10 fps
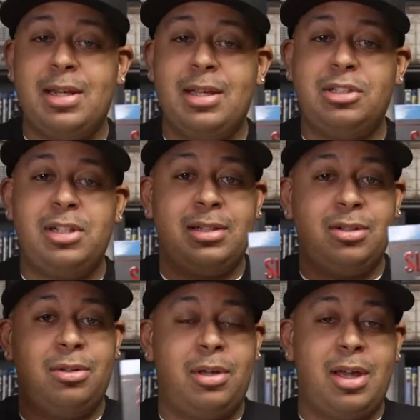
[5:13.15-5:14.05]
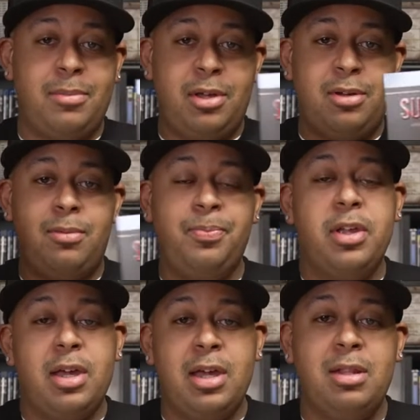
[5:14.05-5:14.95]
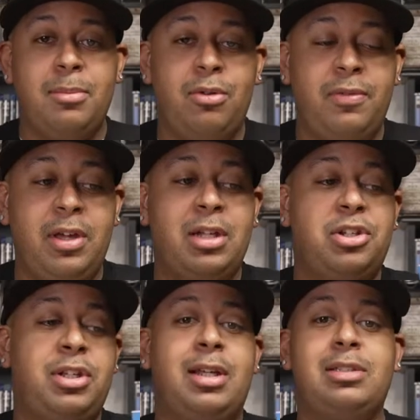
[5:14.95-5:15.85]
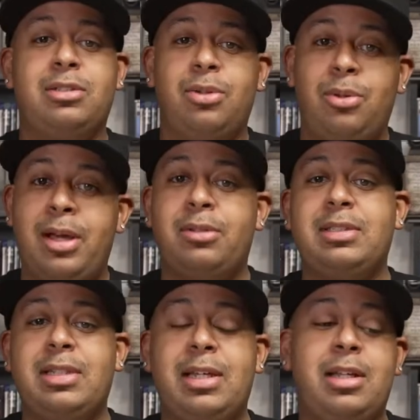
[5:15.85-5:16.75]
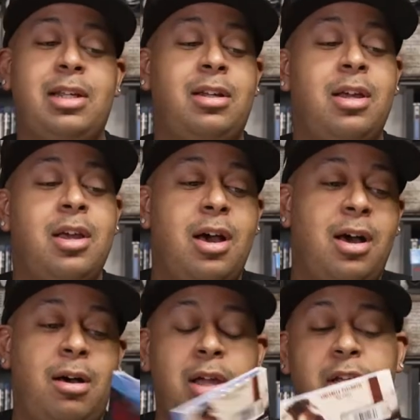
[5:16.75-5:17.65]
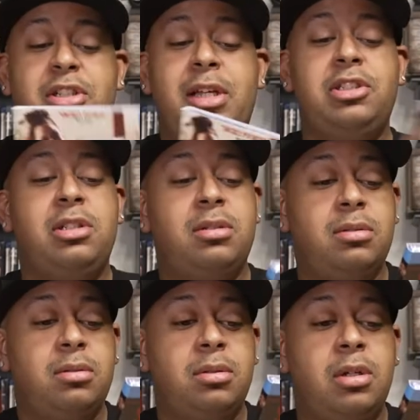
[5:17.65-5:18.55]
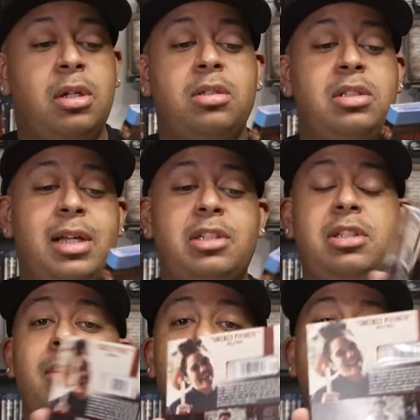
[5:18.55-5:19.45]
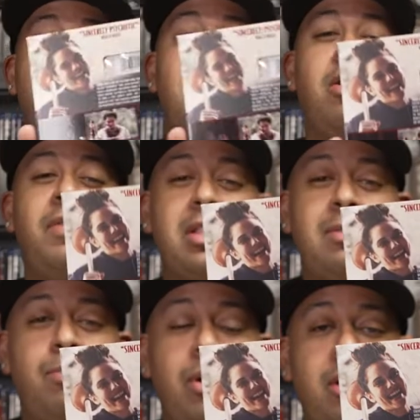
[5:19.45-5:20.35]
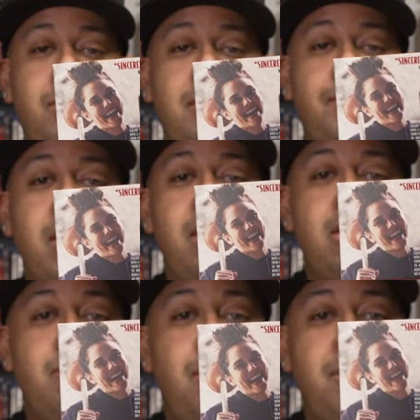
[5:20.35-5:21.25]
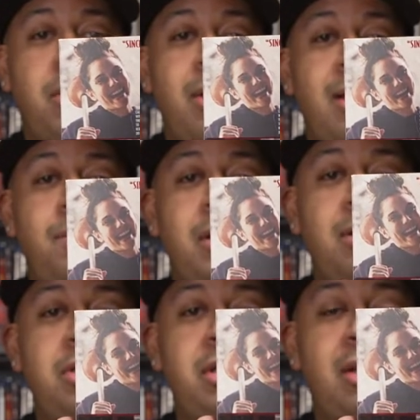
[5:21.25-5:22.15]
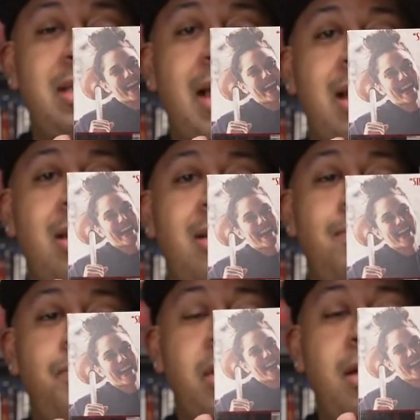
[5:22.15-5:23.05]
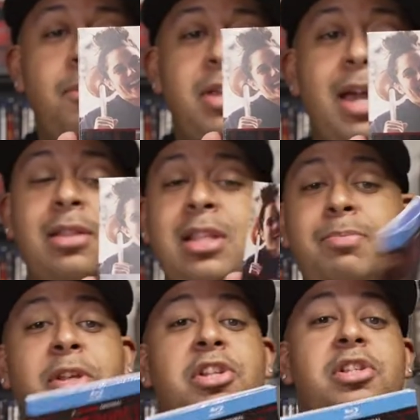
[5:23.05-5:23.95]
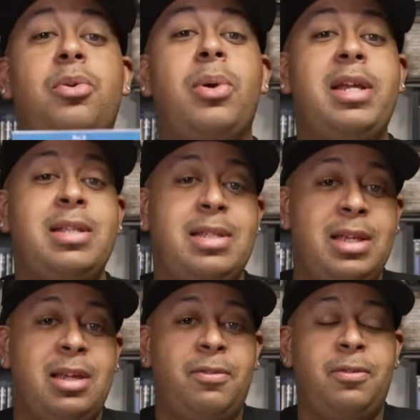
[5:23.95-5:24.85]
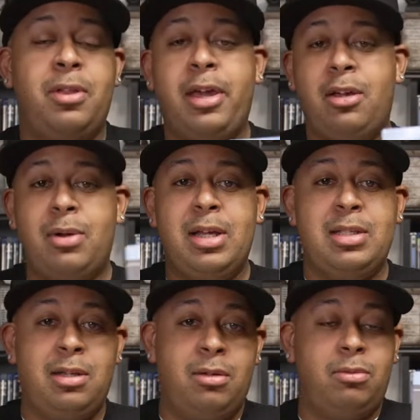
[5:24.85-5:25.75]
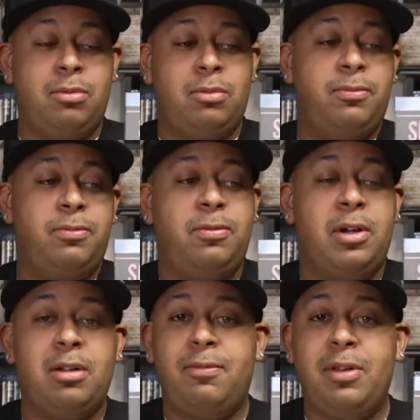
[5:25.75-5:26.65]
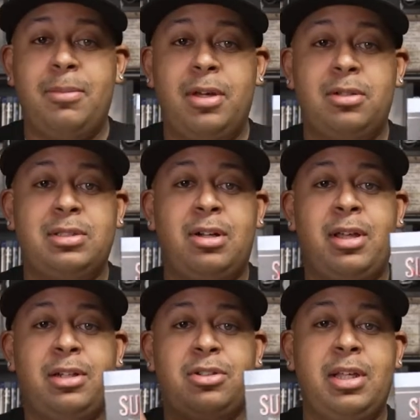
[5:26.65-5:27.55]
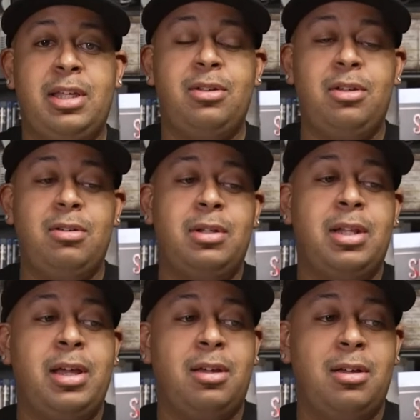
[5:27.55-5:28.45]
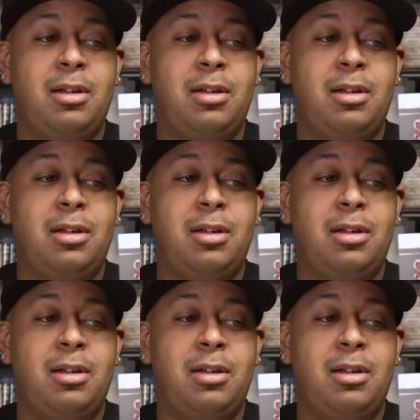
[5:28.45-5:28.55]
in it. She has her little cameo in the movie, and she has this whole out scene, and oh yeah, she's actually right here. I don't know if that's a spoiler, but there's Barbara Crampton. She all tied up. But yeah, this bitch is crazy. If you like crazy fucking females that are like trying to kill you and like